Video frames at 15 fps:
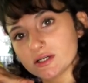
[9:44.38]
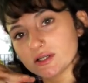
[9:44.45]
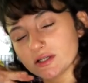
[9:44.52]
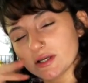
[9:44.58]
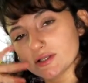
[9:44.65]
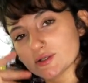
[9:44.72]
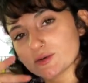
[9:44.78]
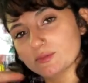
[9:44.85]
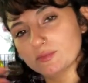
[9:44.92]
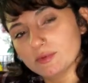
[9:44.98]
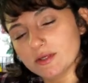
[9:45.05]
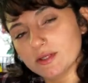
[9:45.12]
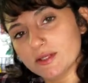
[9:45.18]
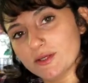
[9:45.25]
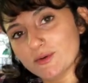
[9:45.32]
that's
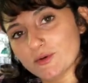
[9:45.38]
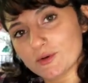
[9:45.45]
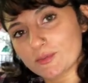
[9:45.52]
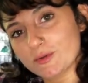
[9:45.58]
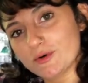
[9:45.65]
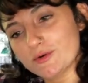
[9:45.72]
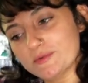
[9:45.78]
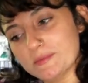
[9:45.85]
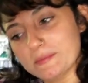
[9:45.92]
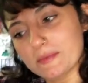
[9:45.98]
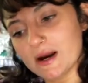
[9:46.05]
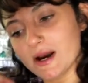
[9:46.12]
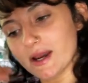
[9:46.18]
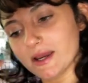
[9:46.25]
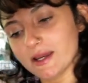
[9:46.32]
completely normal.
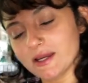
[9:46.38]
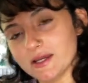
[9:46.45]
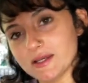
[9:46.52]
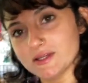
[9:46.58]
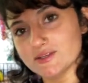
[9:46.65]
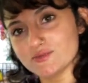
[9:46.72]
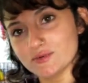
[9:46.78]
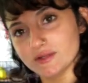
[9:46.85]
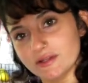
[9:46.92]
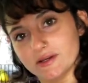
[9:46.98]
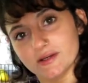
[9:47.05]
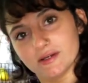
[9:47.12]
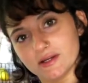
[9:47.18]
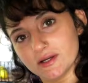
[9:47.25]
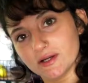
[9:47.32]
Mine is
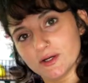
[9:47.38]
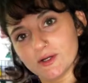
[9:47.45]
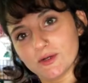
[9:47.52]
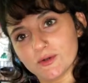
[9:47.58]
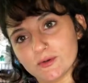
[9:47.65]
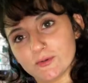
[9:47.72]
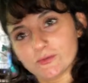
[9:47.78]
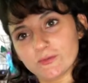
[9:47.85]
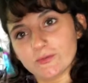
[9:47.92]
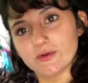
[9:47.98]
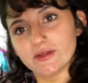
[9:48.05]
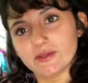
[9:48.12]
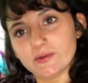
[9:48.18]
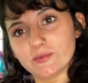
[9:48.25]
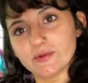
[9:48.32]
really
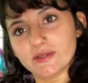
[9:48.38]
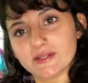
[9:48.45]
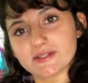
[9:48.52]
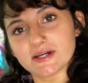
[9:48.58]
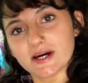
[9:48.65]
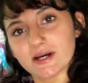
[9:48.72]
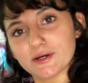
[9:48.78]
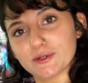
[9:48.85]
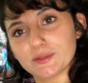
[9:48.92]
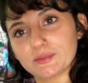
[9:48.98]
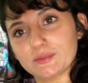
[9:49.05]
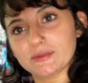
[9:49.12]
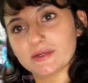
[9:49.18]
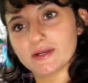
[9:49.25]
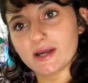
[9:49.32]

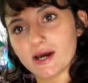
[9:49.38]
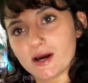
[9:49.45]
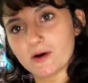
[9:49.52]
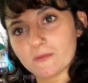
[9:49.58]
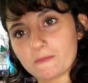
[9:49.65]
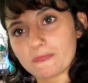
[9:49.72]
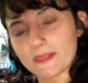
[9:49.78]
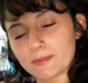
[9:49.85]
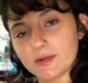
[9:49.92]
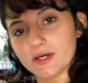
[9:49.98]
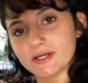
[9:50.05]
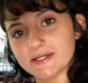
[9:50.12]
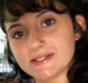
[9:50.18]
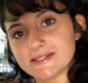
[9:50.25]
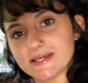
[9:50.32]
tired, but now I'm
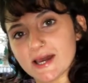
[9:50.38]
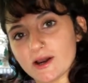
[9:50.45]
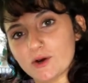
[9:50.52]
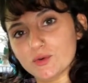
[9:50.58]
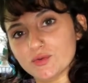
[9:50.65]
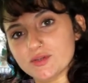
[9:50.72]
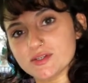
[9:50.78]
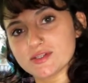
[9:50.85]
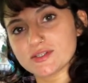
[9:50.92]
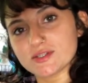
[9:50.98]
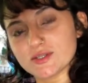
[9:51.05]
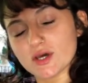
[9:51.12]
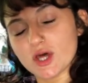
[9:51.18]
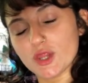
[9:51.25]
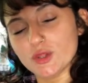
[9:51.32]
gonna tackle
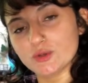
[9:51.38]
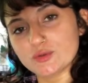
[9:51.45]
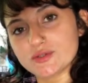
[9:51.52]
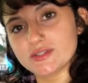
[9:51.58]
those